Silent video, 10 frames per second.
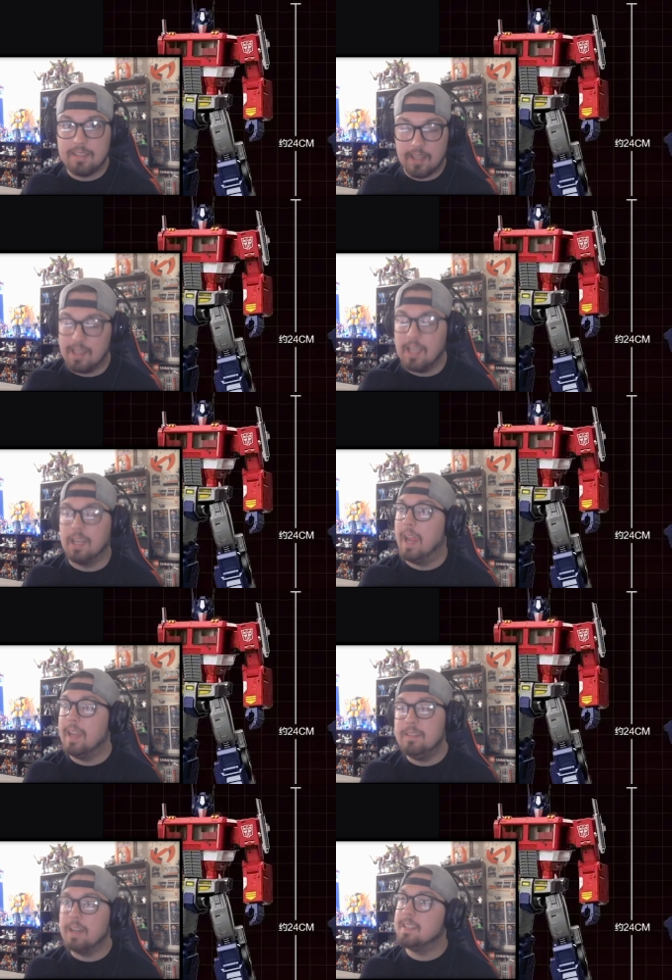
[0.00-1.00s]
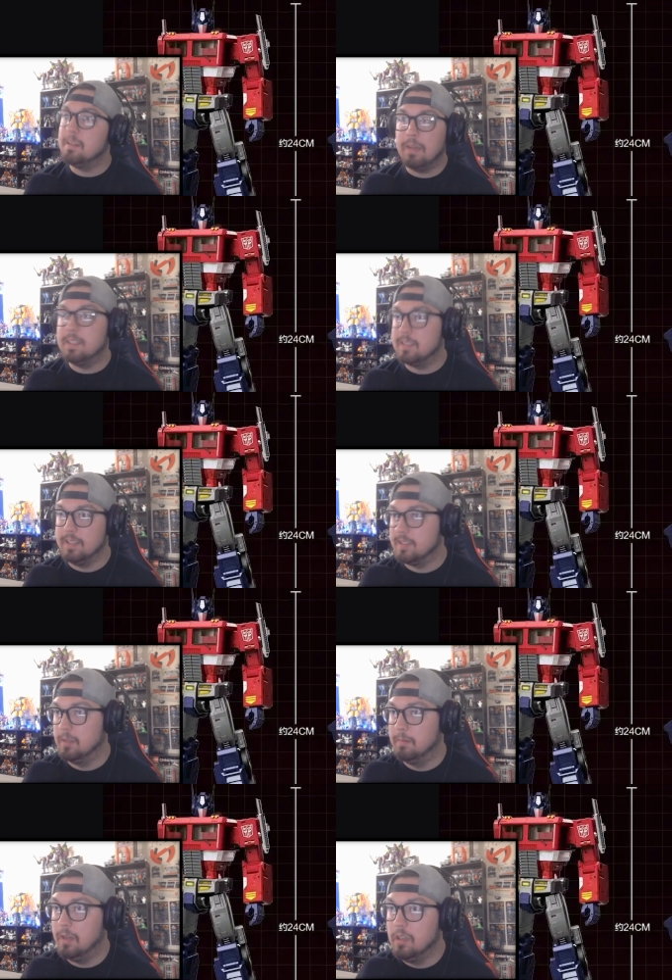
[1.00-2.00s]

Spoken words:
the thing. It doesn't make sense to me.